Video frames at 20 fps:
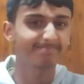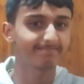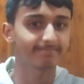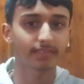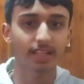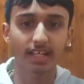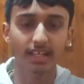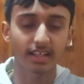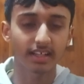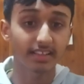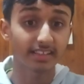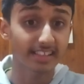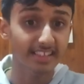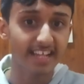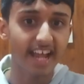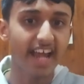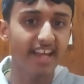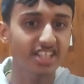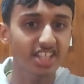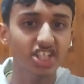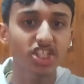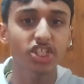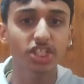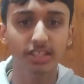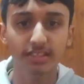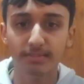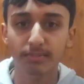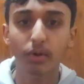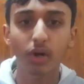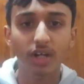the
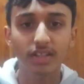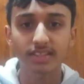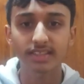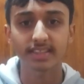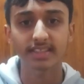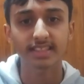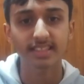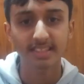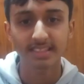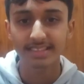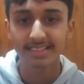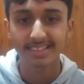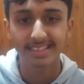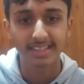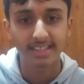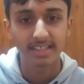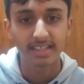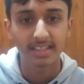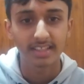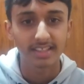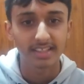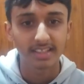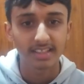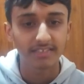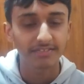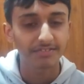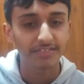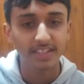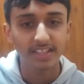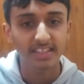digestion process,
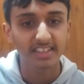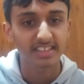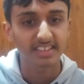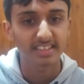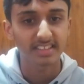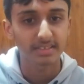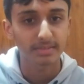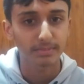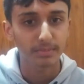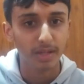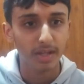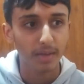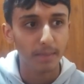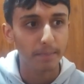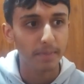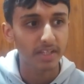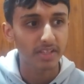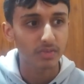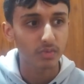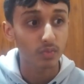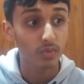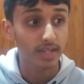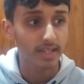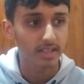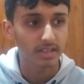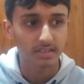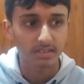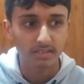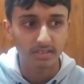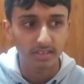it feels a bit
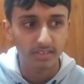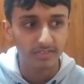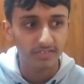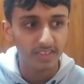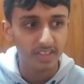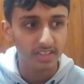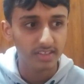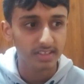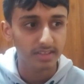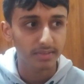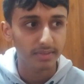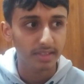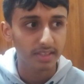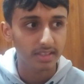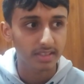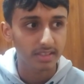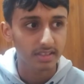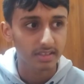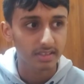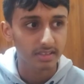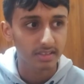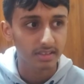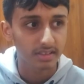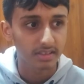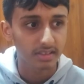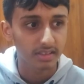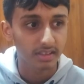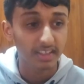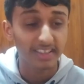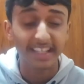weird. It feels a bit
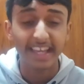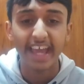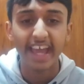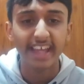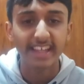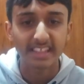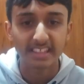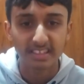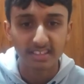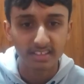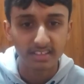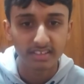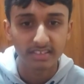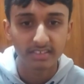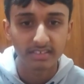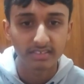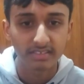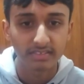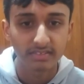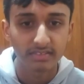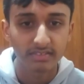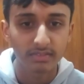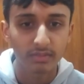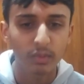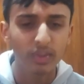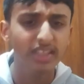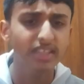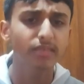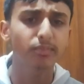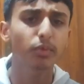uncanny.
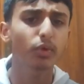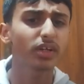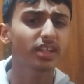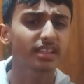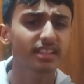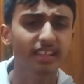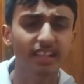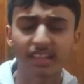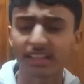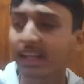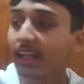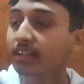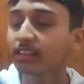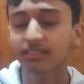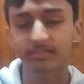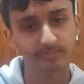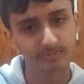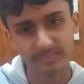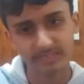What's the point then? Then